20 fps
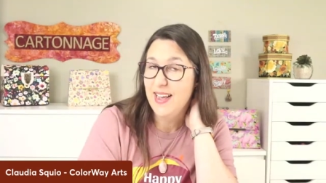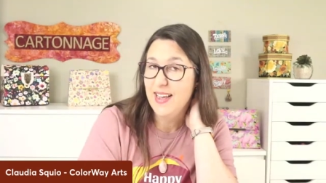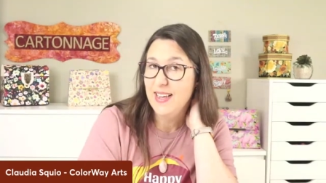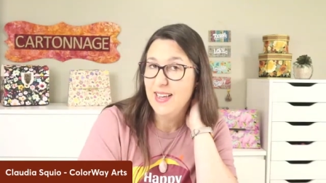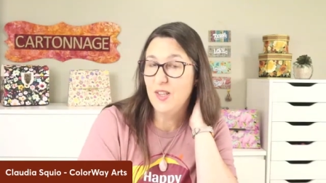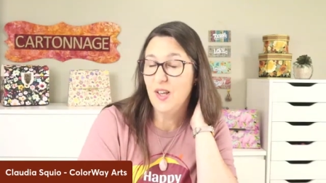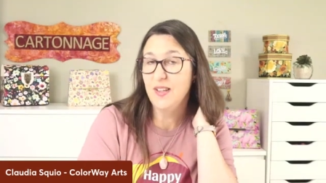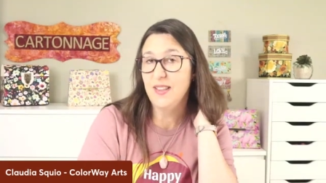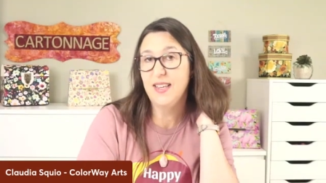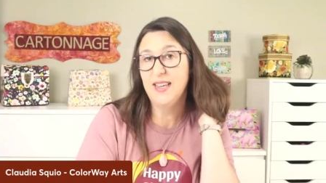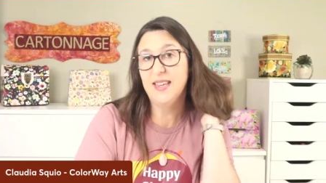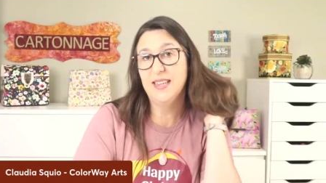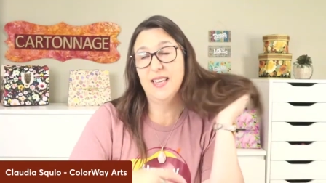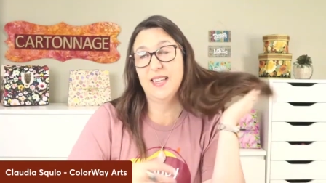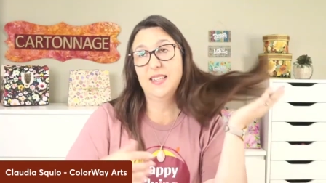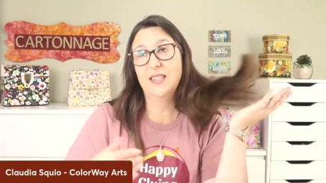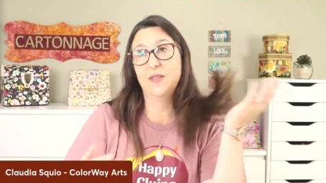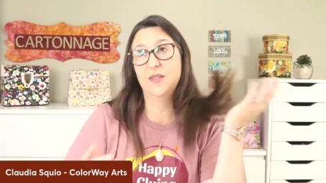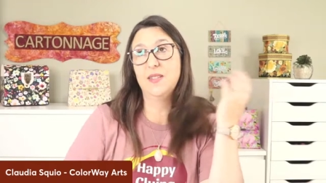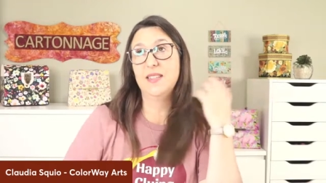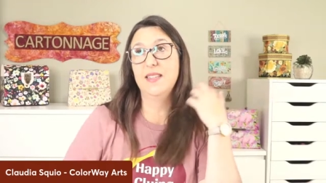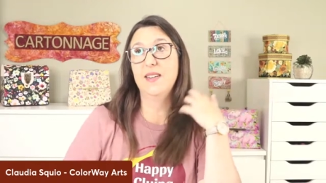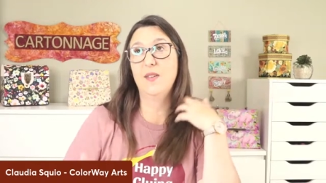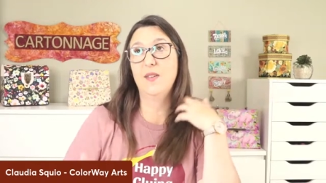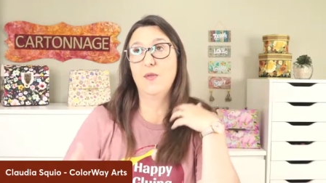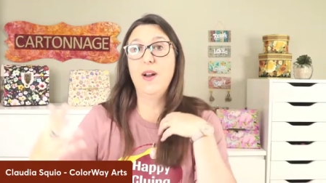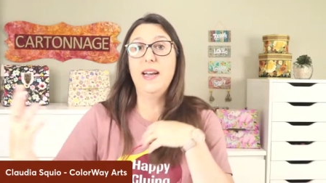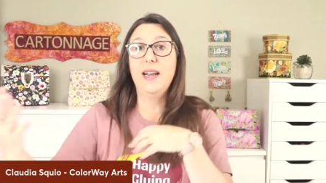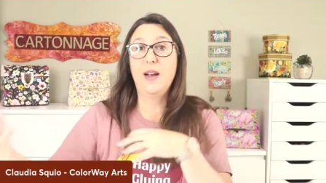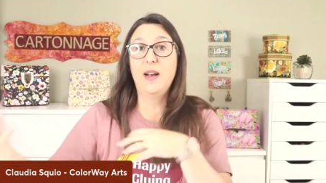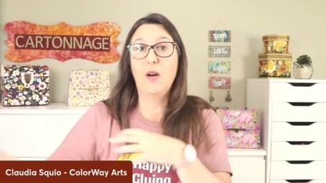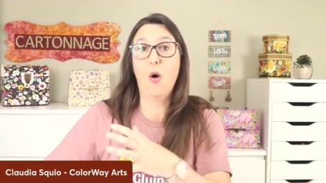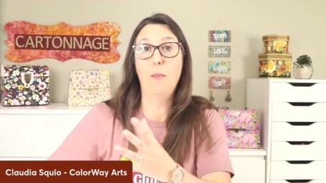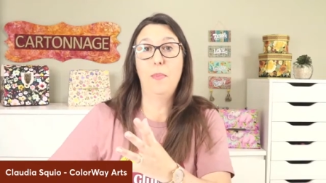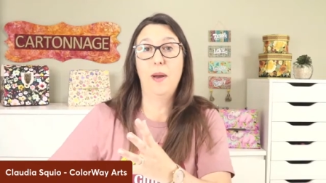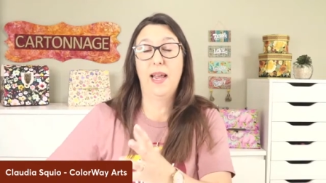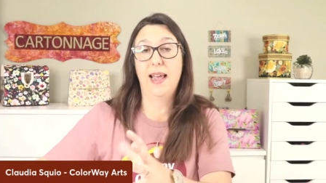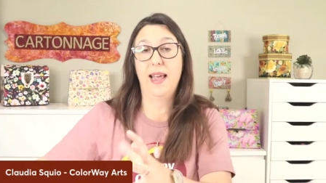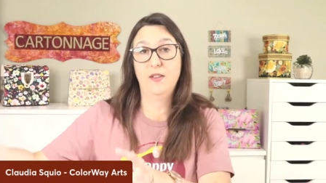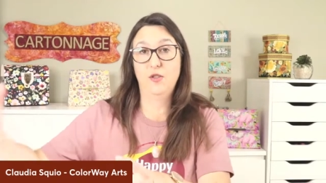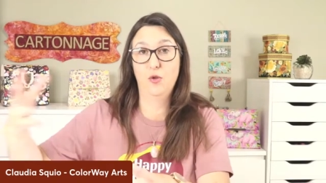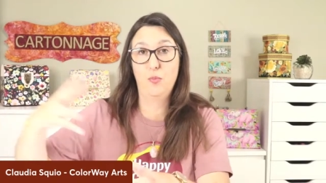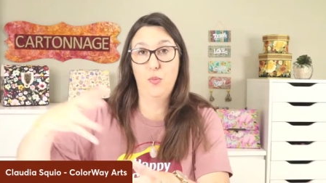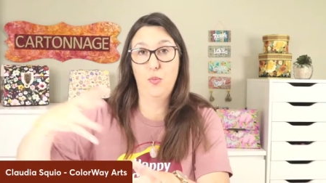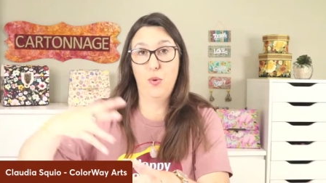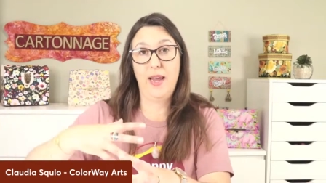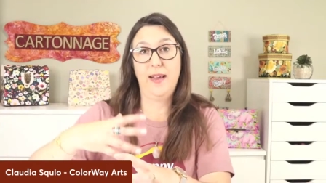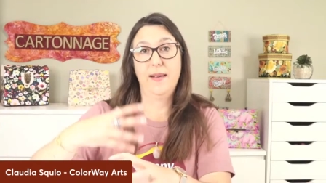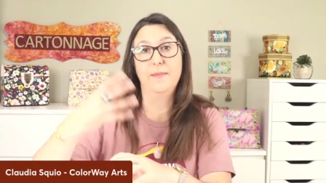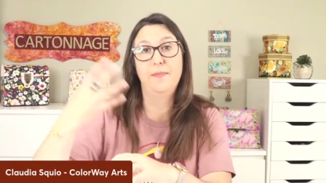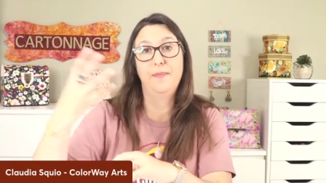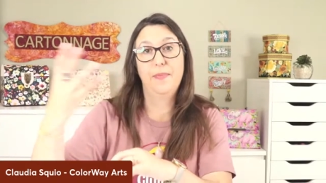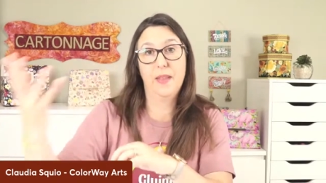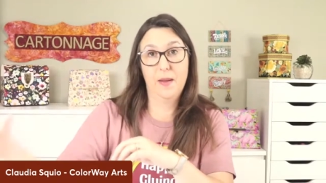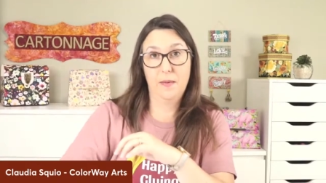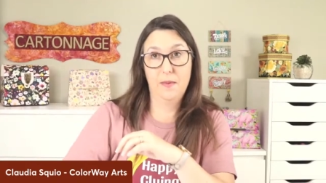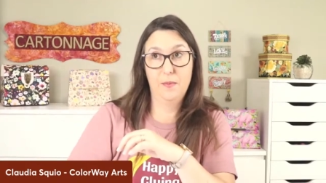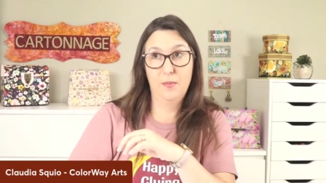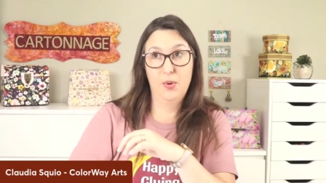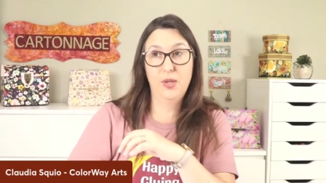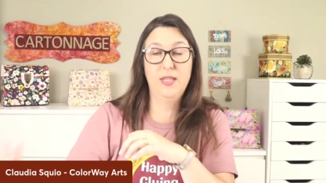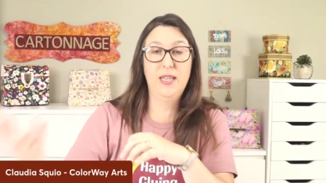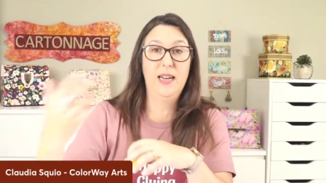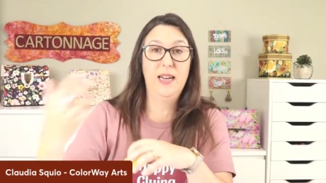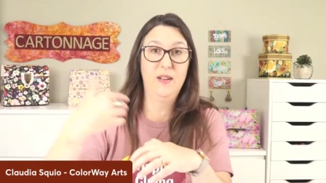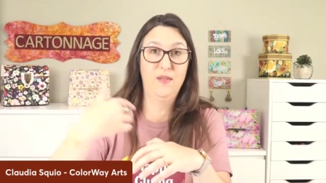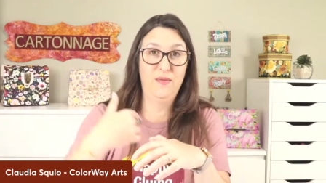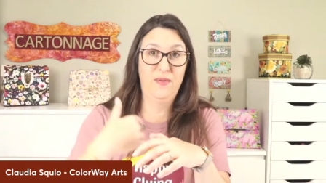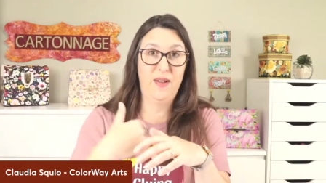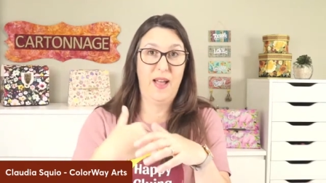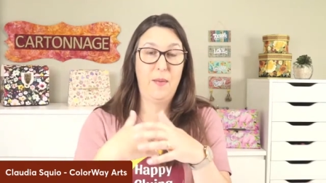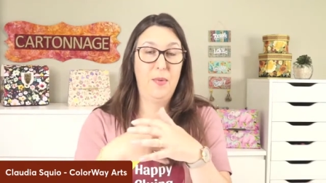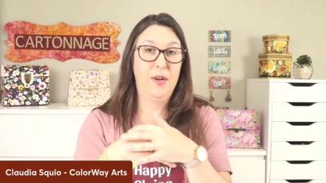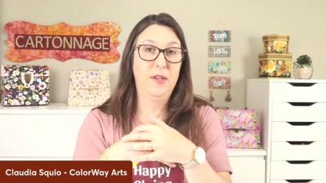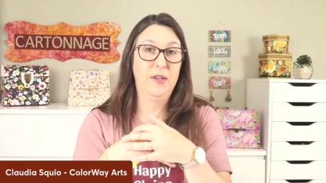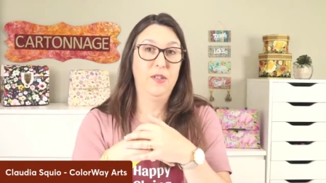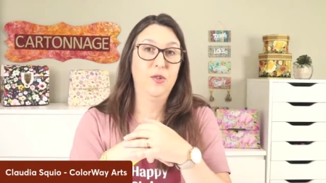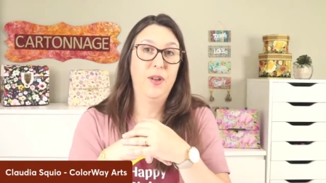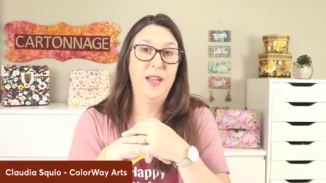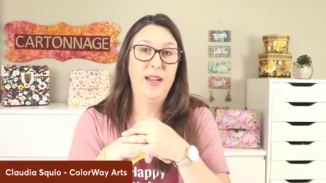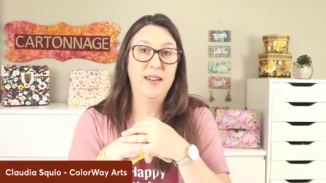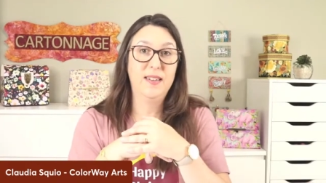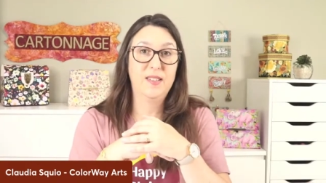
It's not. It's really complicated to bring Brazilian fabric to here.